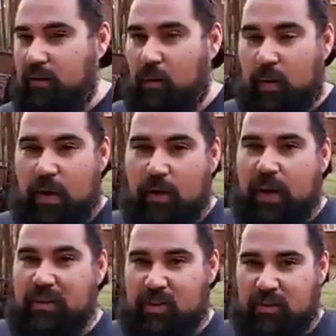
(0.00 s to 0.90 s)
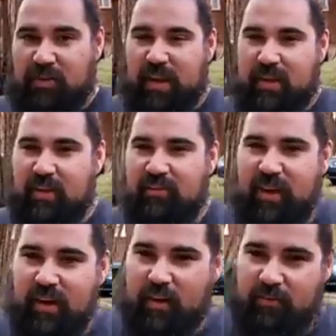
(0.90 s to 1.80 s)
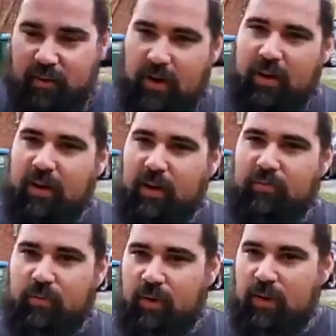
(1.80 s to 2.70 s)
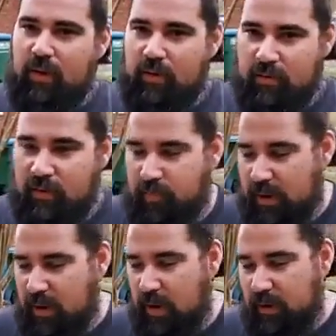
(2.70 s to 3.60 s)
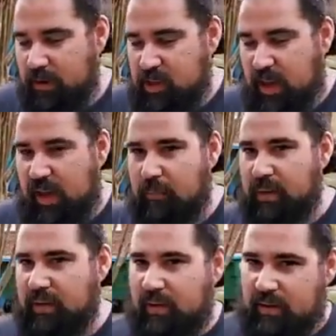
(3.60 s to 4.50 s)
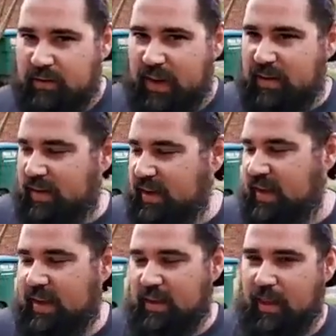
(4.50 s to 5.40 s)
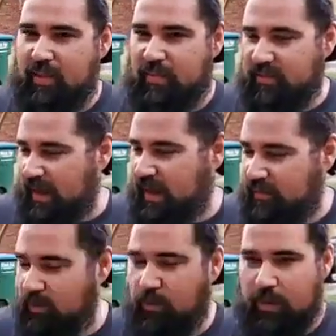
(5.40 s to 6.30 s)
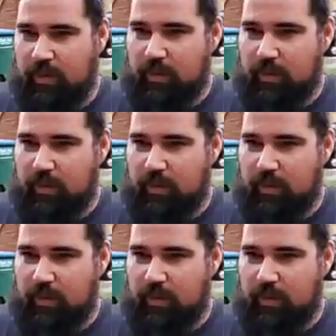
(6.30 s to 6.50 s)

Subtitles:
it will catch your steak on fire if you're not careful. So just periodically check, but contain the heat inside of the grill.